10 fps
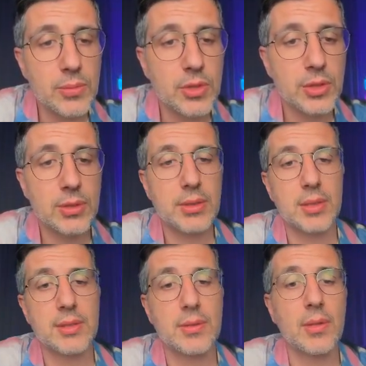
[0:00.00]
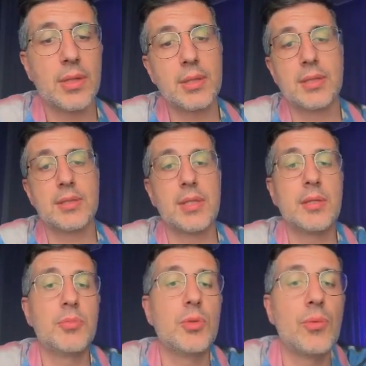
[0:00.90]
which is installing this
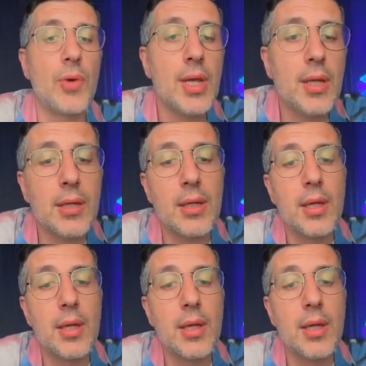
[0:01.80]
libu ring